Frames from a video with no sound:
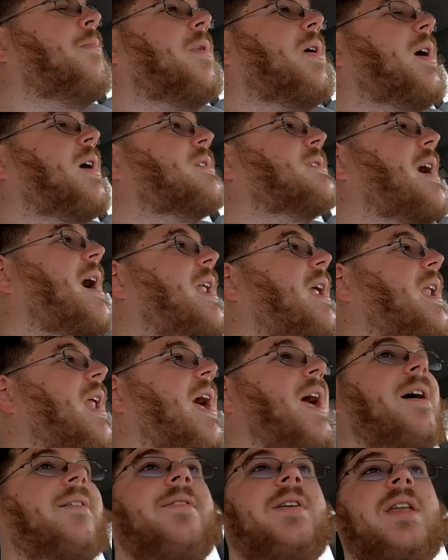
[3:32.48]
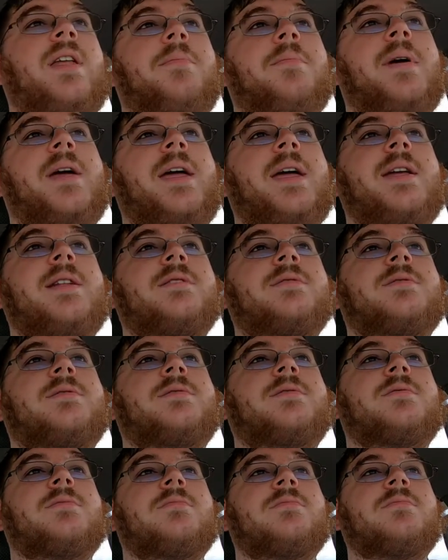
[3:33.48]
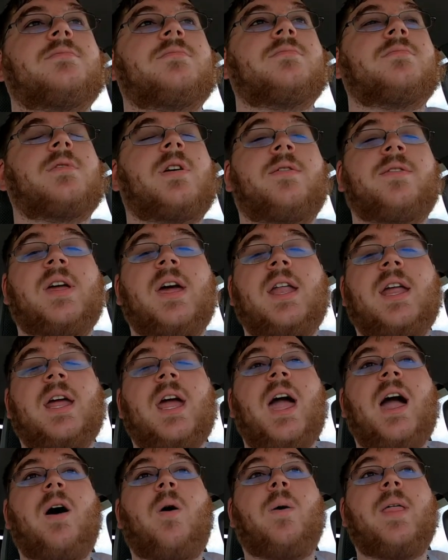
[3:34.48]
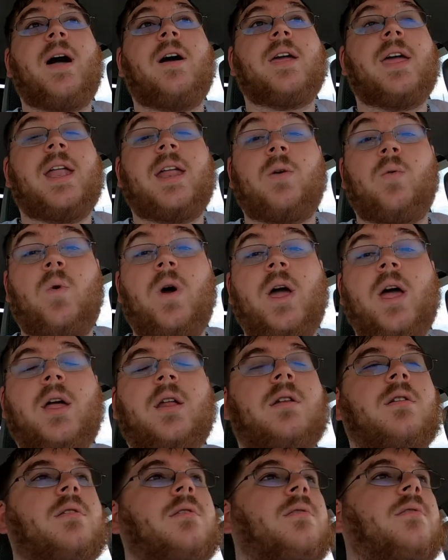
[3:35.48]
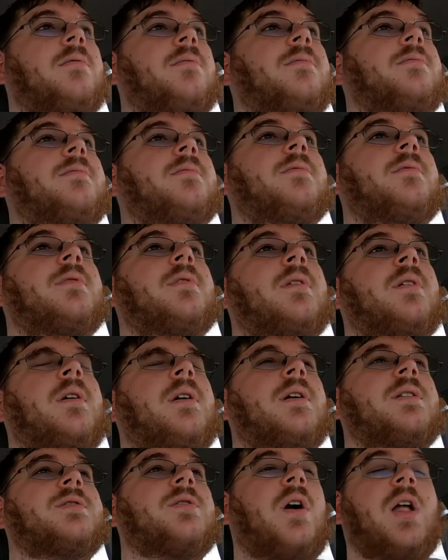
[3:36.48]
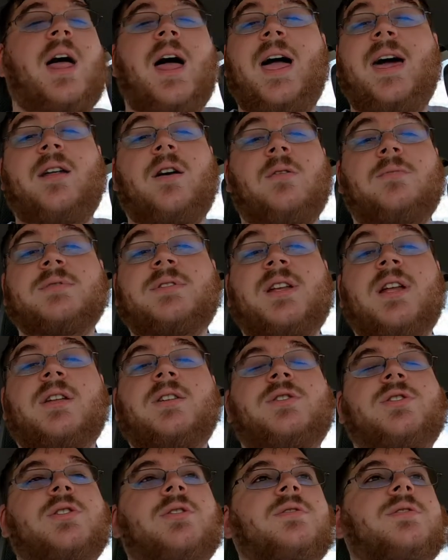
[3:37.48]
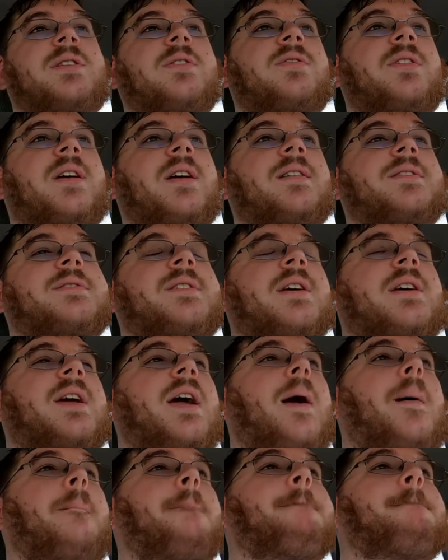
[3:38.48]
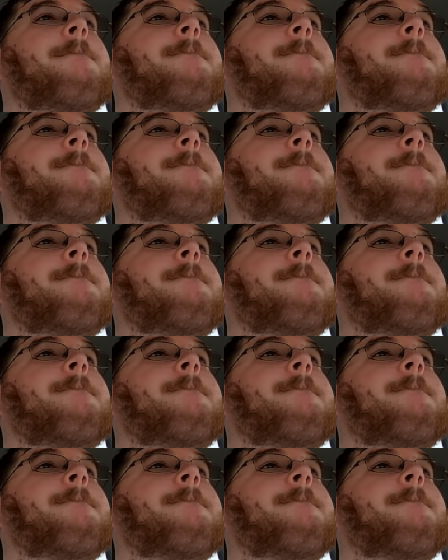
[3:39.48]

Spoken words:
because I didn't have any means of getting out without getting wet. So all I had on was tennis shoes and everything else like that.